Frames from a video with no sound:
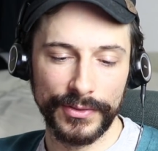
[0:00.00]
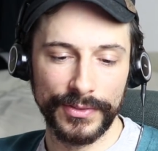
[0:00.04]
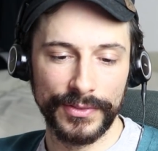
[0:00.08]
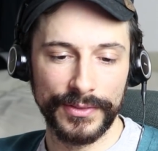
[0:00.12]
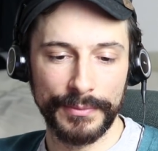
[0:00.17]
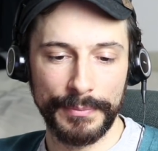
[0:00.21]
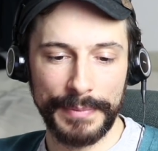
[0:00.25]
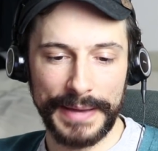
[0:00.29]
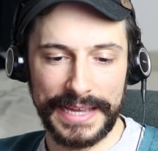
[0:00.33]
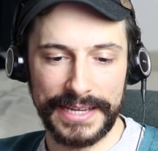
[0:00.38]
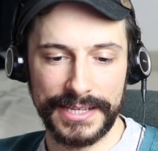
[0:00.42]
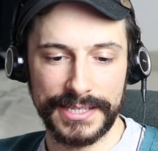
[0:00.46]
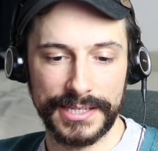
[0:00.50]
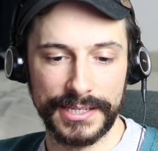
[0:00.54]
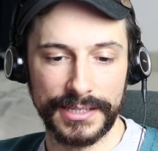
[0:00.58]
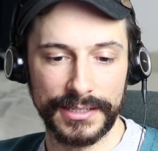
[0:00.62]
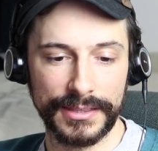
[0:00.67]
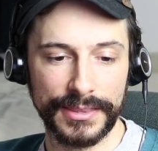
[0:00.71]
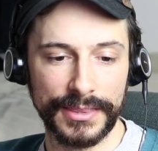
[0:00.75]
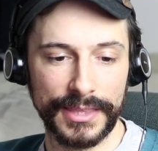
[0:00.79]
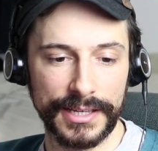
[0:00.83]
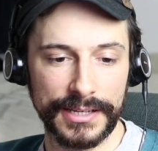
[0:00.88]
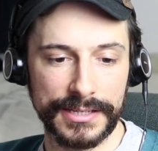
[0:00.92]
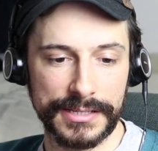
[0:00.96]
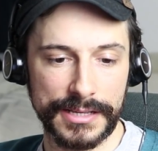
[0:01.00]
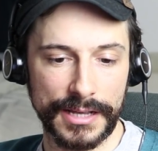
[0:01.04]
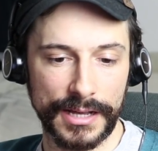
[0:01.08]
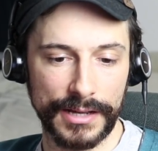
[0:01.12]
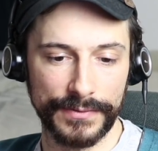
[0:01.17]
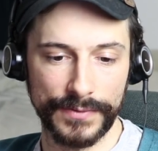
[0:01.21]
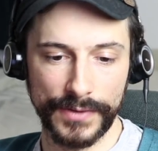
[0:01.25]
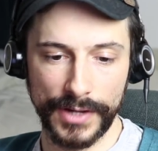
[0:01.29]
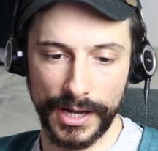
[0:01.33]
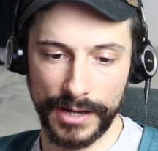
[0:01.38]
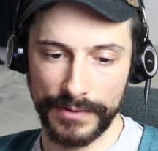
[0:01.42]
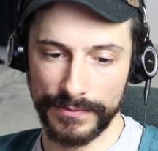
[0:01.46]
on the basic things that
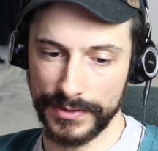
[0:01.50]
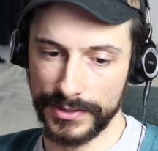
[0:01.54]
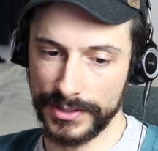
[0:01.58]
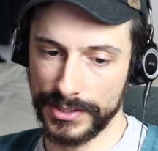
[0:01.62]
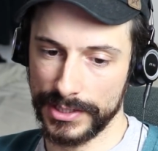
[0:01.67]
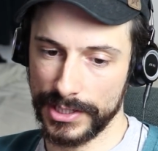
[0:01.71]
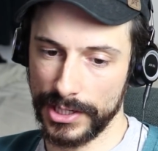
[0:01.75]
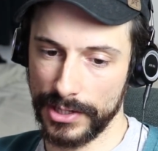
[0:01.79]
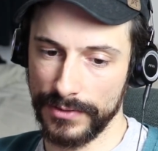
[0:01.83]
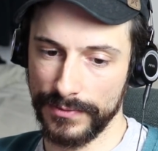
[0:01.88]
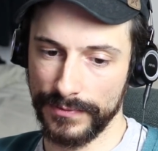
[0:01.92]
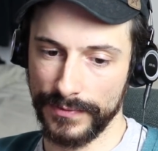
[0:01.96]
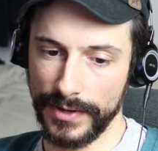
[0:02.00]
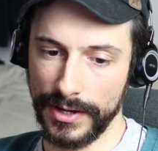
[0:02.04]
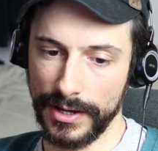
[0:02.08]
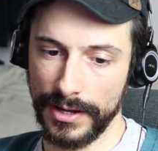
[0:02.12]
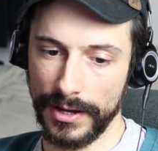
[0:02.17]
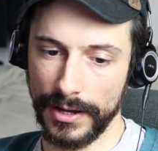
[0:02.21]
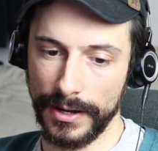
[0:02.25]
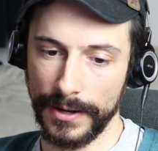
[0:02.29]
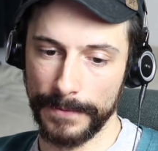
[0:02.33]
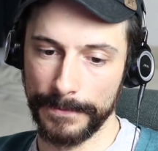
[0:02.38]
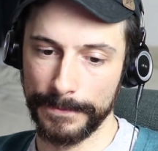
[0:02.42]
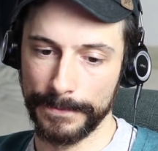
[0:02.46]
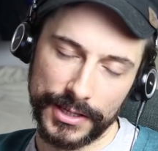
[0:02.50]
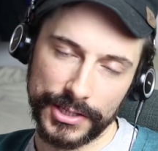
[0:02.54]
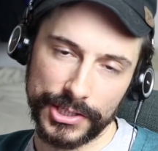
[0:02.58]
I've covered so far.